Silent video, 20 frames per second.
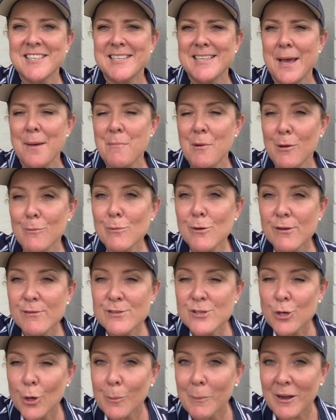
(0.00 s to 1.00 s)
demo moves
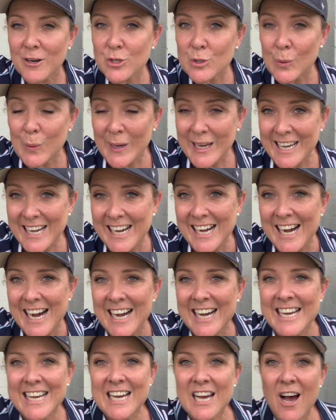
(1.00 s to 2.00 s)
so much quicker.